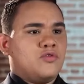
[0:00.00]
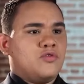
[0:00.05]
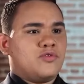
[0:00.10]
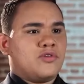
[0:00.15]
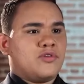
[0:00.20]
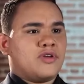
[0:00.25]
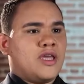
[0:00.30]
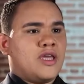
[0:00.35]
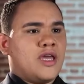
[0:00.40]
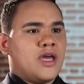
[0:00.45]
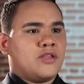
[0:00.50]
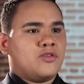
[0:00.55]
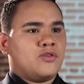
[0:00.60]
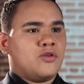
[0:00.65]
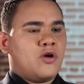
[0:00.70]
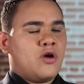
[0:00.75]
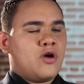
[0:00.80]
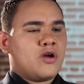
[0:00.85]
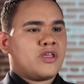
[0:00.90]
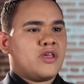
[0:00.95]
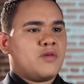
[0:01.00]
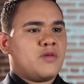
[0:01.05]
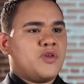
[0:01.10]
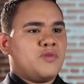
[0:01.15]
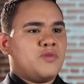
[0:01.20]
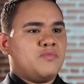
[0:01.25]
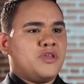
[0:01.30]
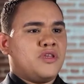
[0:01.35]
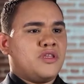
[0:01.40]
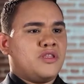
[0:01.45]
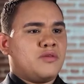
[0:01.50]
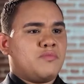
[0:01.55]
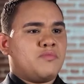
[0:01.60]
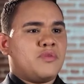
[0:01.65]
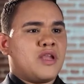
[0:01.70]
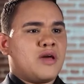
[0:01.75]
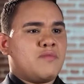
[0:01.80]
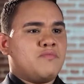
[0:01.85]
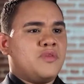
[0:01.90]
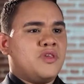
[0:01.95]
I exchanged drugs and
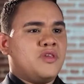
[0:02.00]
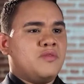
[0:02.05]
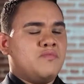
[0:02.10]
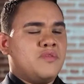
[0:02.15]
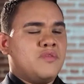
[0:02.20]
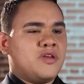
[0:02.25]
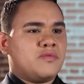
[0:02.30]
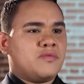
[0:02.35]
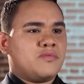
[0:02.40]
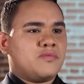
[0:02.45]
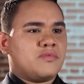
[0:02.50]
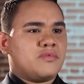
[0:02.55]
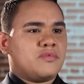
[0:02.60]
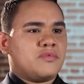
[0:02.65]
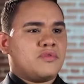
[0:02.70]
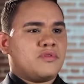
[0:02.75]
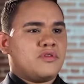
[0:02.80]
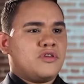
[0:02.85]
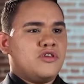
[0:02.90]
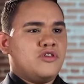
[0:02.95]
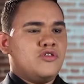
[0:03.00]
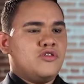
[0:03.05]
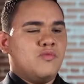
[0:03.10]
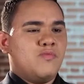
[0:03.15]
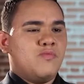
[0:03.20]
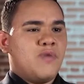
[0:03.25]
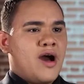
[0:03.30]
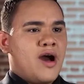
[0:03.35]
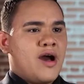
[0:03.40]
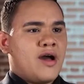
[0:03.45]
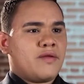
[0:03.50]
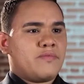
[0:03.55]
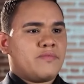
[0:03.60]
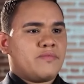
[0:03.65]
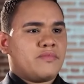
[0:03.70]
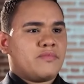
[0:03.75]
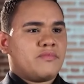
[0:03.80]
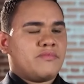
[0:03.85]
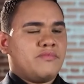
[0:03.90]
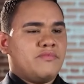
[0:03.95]
drinking for the Bible and the
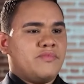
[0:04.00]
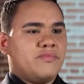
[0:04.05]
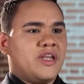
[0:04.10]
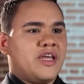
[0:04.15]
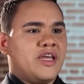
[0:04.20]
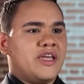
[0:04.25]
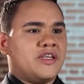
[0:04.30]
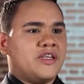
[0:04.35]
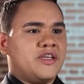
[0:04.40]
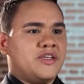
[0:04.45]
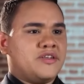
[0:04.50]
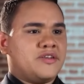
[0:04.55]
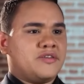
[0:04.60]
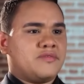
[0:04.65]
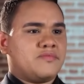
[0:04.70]
bars for the church.